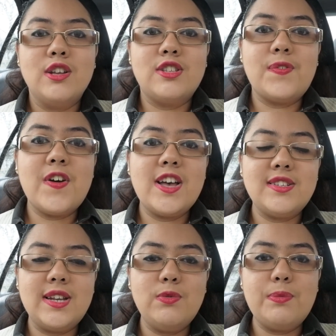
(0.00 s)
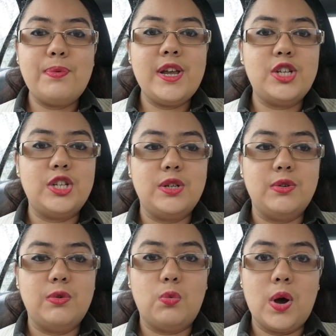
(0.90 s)
So firstly would be
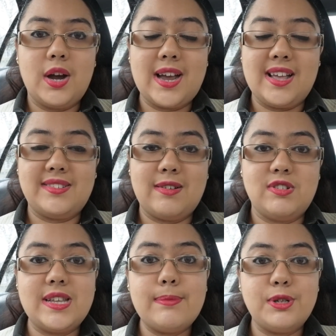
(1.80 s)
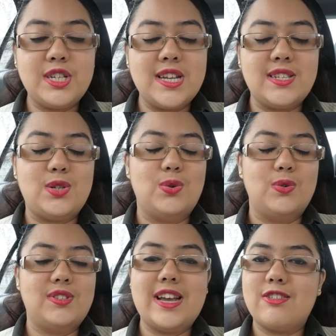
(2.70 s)
to work as a receptionist
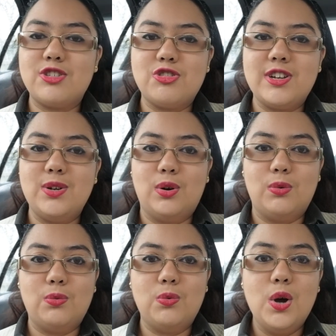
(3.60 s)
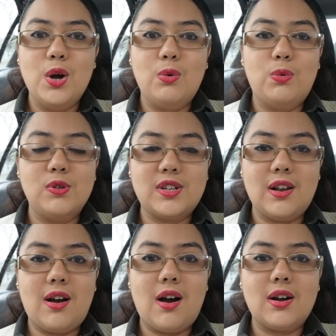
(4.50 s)
or secretary or ward
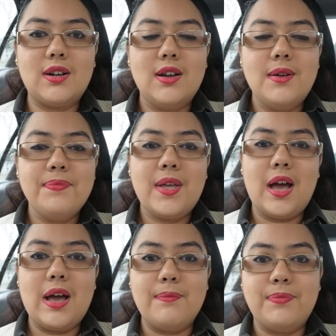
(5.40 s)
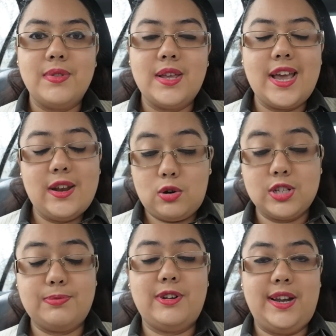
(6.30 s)
clerk in a
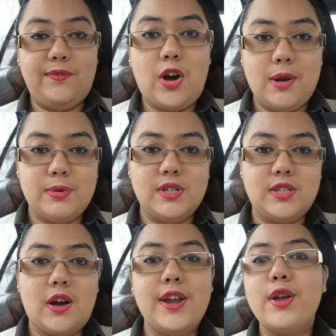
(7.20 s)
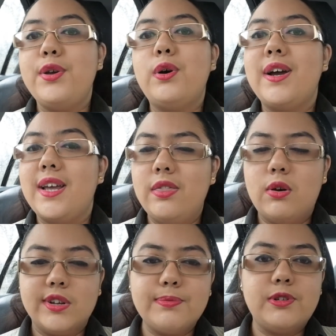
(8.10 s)
hospital environment. I know you're in
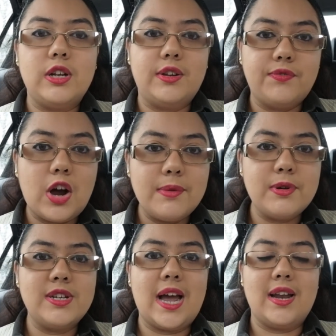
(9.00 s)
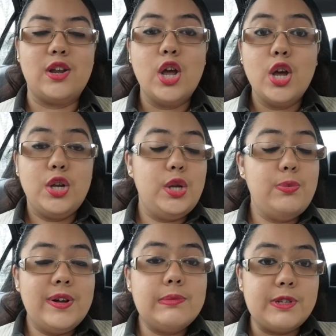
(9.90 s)
the hospital environment and
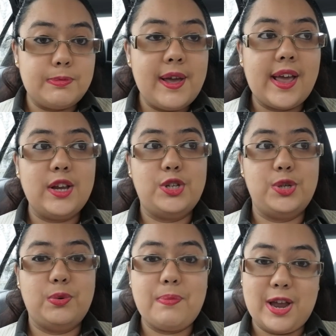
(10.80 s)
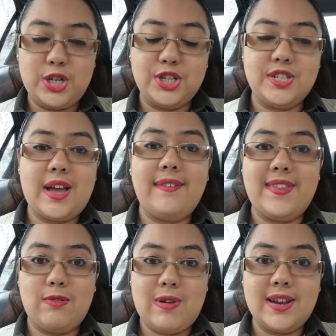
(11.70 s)
you will be speaking to patients
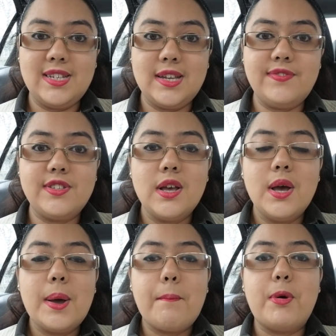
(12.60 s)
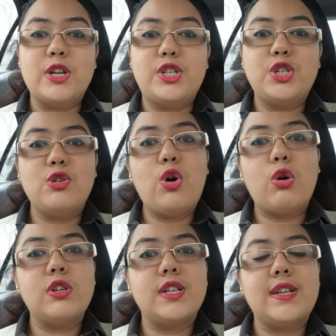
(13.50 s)
and their relatives, but you're
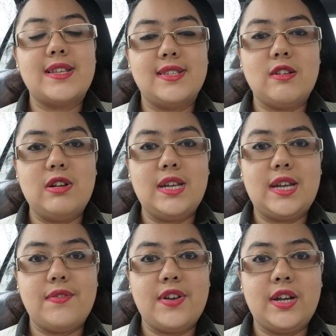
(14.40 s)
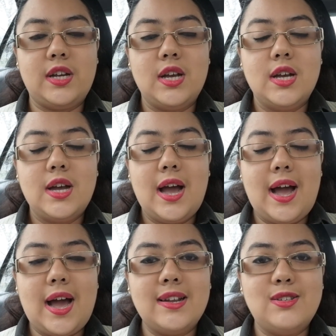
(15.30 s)
not necessarily giving
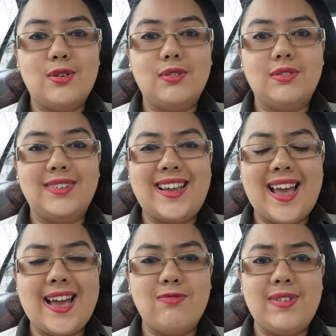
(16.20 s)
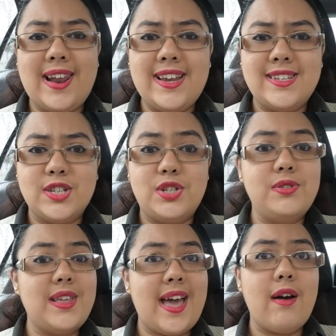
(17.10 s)
hands-on care related
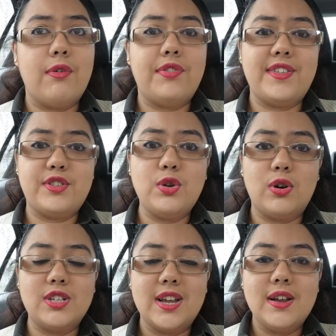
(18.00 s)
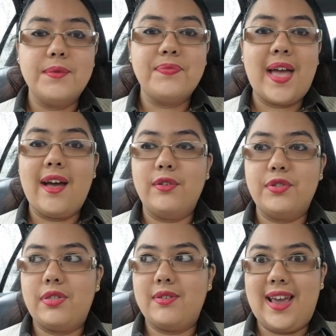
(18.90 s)
to their health. It's not
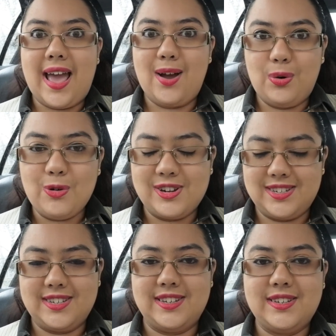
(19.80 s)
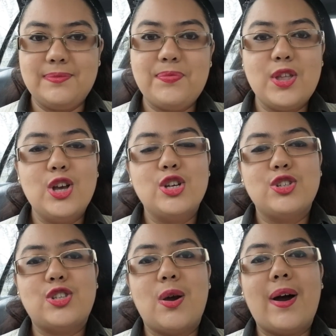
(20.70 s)
health care oriented.
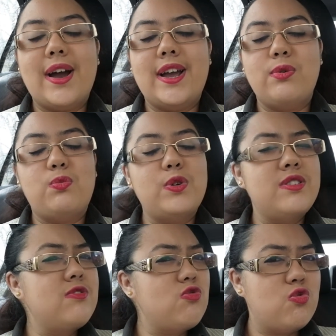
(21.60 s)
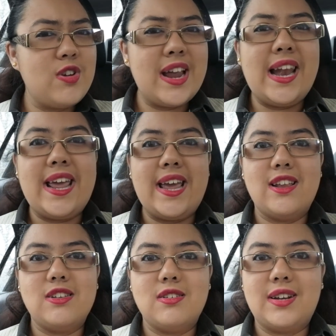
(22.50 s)
So I wouldn't
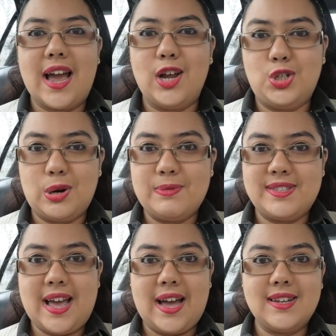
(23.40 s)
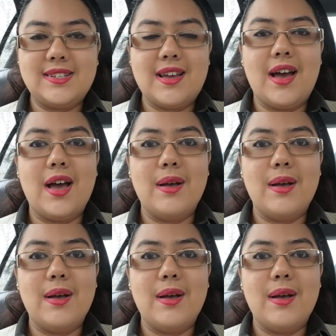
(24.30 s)
really get a job as that